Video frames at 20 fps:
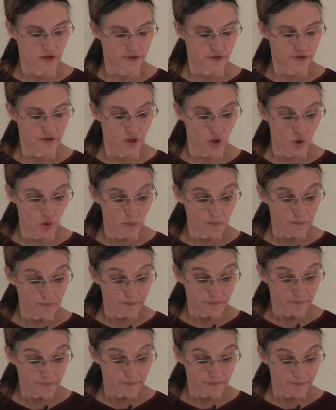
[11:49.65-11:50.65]
So
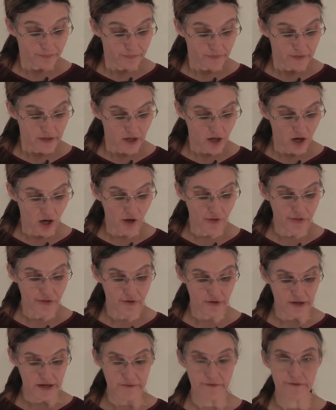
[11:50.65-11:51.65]
the
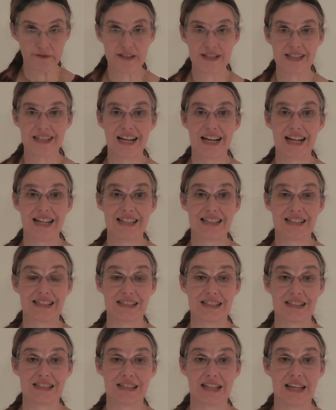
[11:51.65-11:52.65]
author
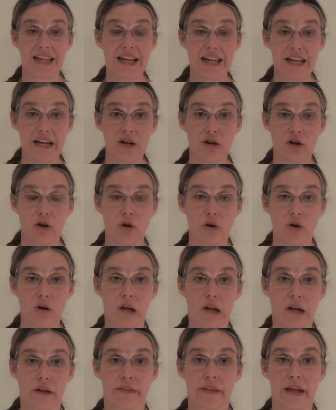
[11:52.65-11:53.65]
emphasizes here
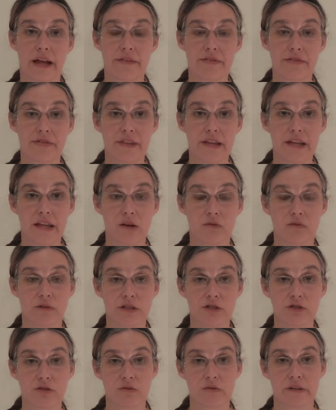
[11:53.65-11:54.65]
that the
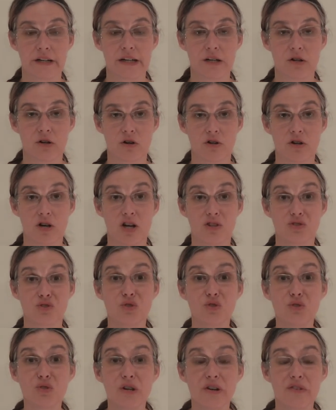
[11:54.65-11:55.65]
original reader are not
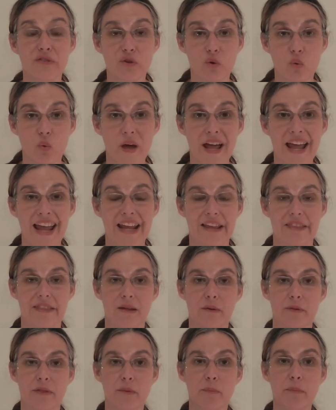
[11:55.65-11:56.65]
to drift away.
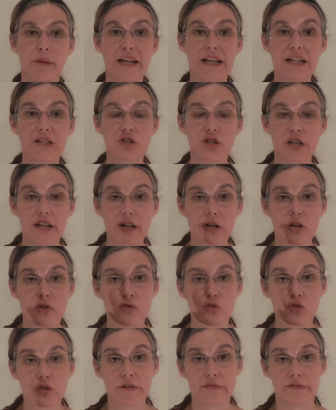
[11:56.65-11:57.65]
The, the picture here
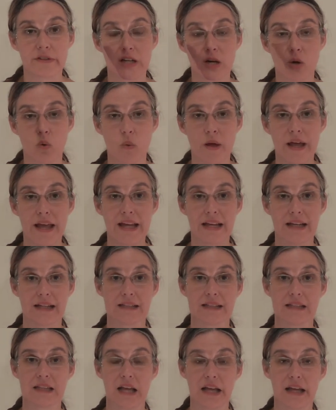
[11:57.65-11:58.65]
of drifting away
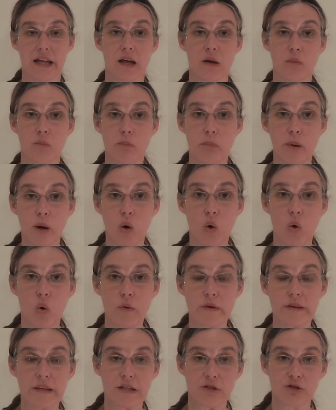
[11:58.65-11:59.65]
is like a
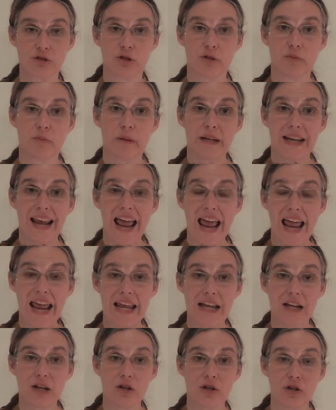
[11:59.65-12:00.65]
boat that should be
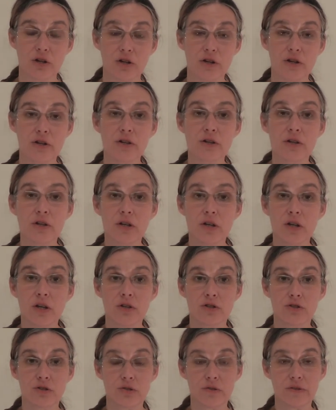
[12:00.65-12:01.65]
anchored
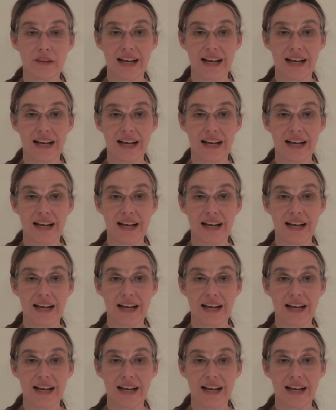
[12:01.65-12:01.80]
to